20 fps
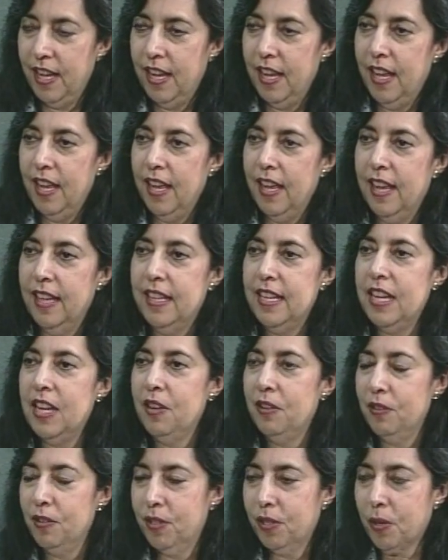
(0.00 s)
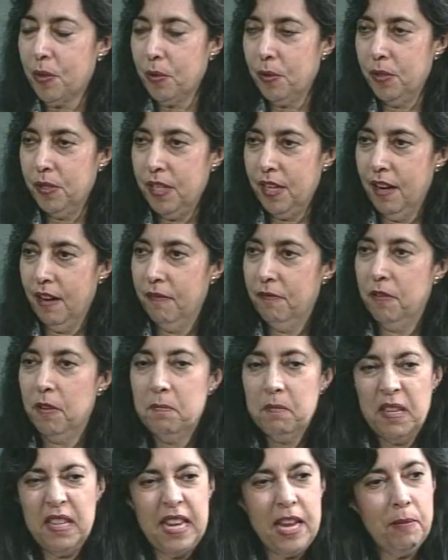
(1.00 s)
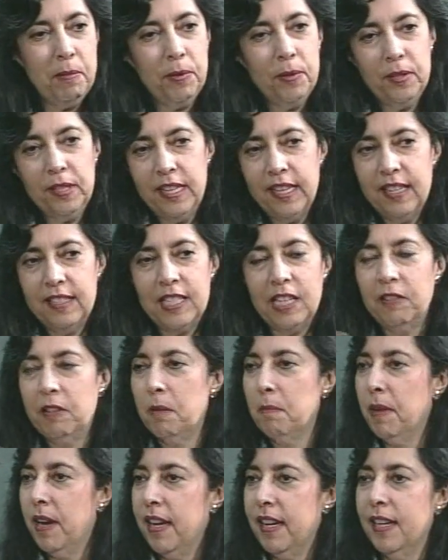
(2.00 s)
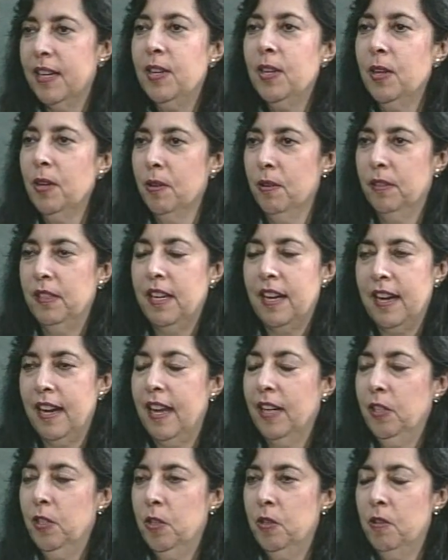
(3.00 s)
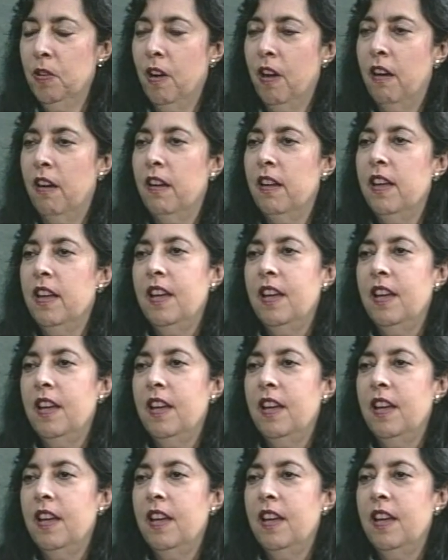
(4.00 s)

at the end of the school year, from the neighborhood kids. Everybody knew that I liked to draw.